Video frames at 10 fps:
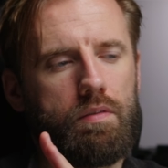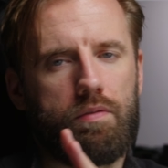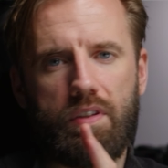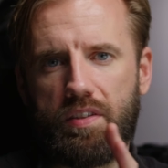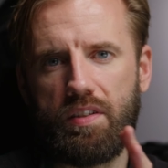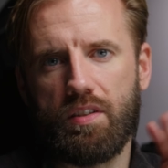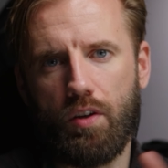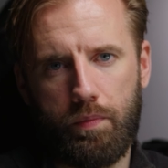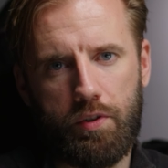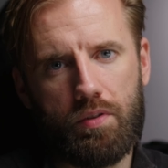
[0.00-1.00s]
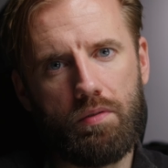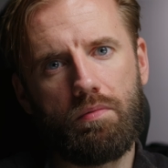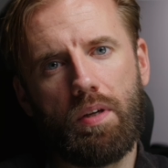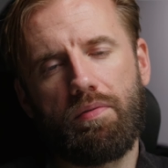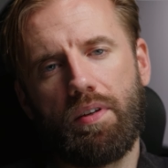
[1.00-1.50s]
this is an option
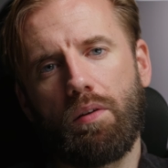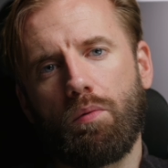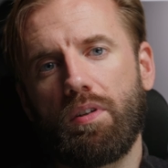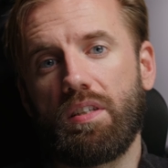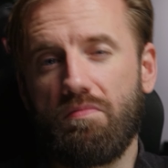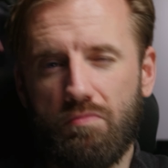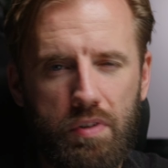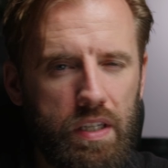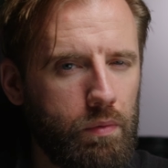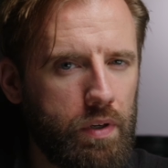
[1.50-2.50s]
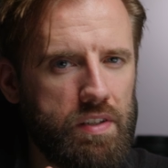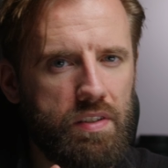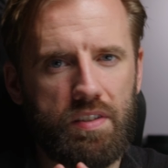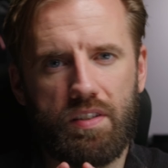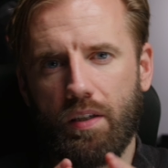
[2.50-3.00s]
if anyone really wanted
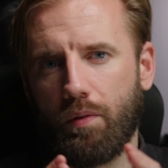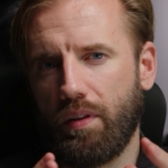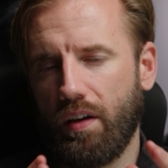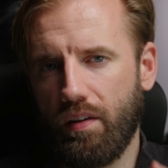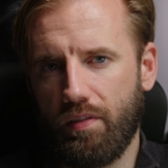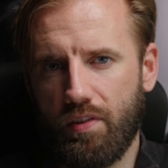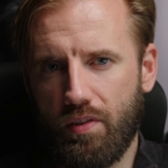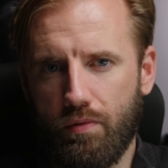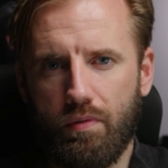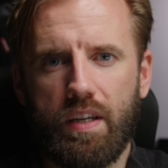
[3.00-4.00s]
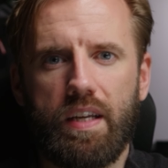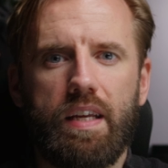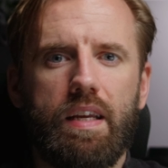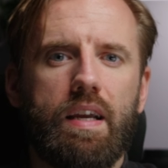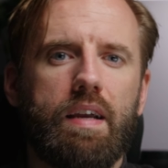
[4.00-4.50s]
to stick with the
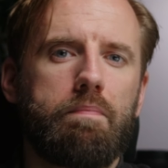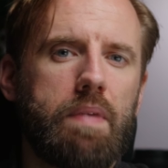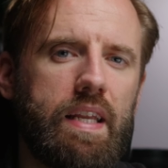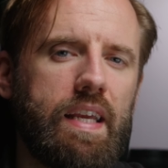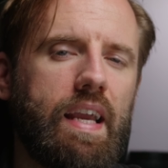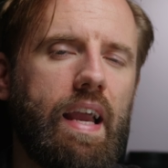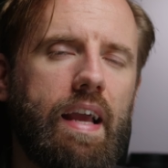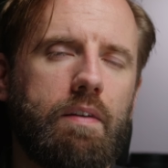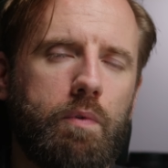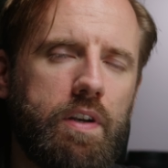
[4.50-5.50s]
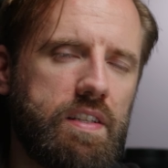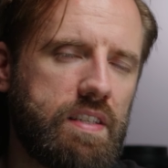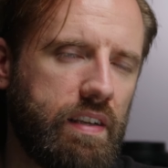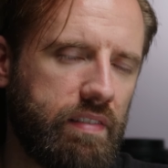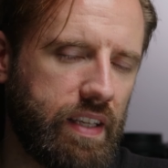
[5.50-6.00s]
RS3 Mini and wanted
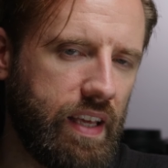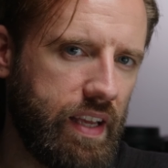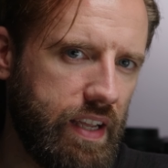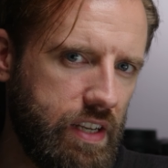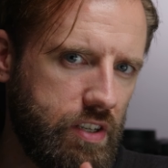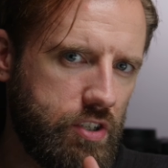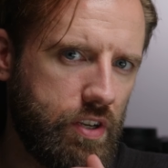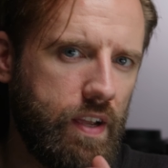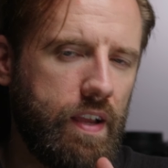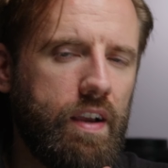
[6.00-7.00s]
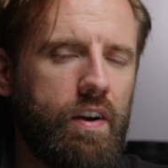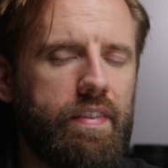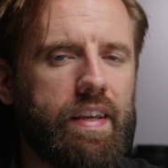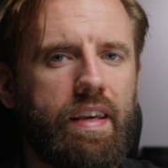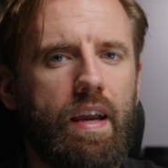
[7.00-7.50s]
to have a cage
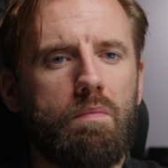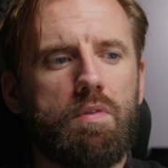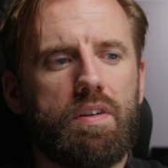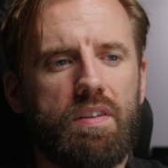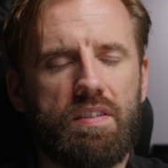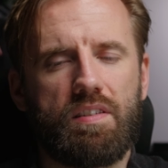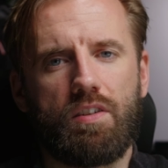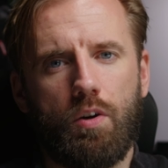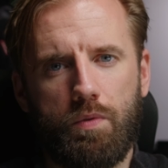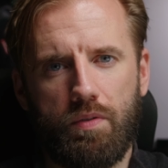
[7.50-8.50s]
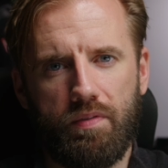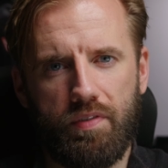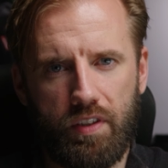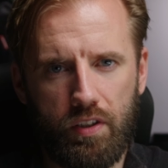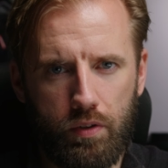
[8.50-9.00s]
on their camera. This is an option
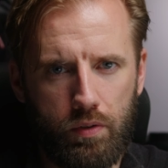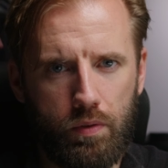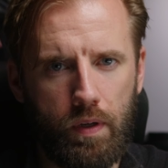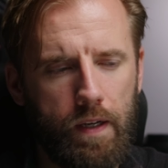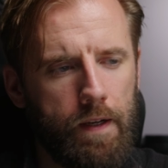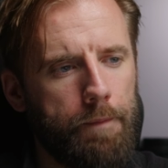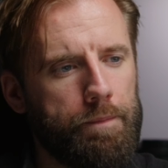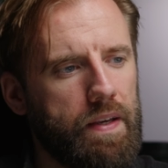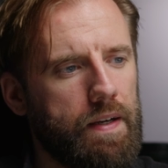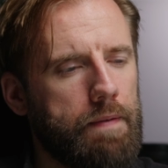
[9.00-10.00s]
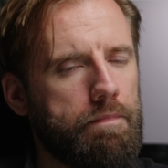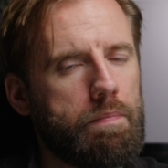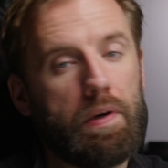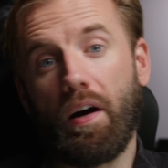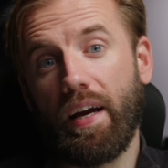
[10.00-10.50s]
for you.
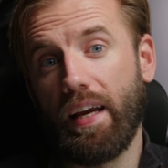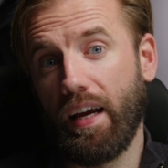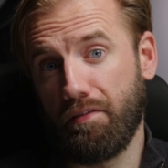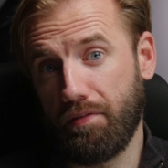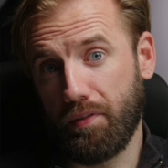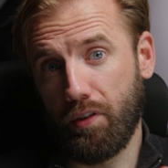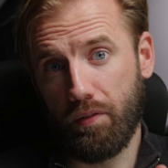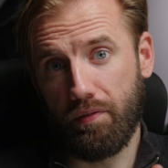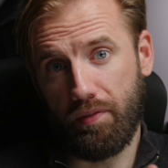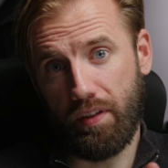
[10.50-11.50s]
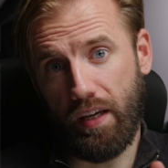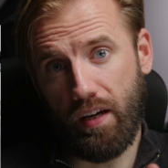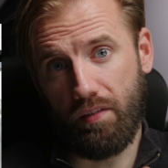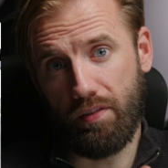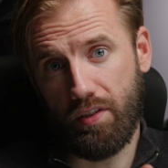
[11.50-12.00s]
But I have gone for the
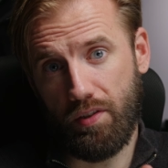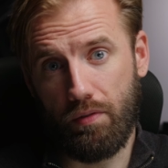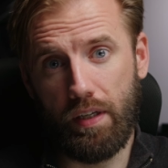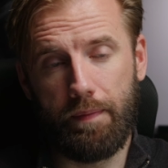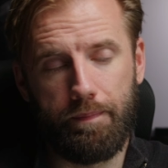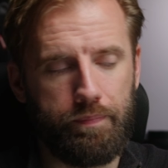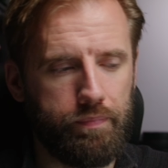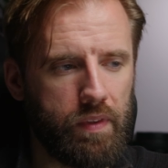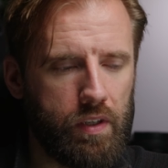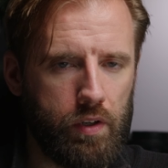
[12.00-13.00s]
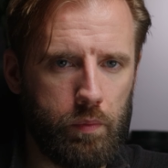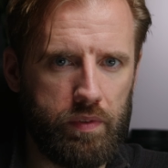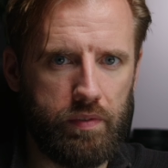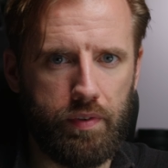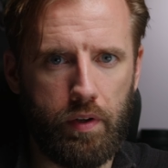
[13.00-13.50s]
RS3, got it
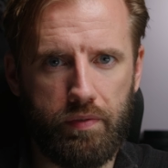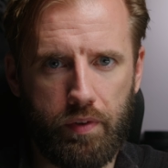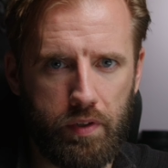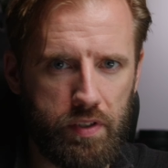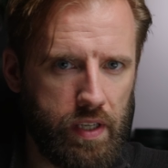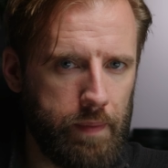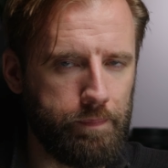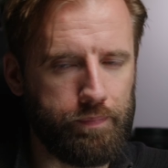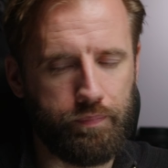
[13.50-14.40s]
with the follow focus kit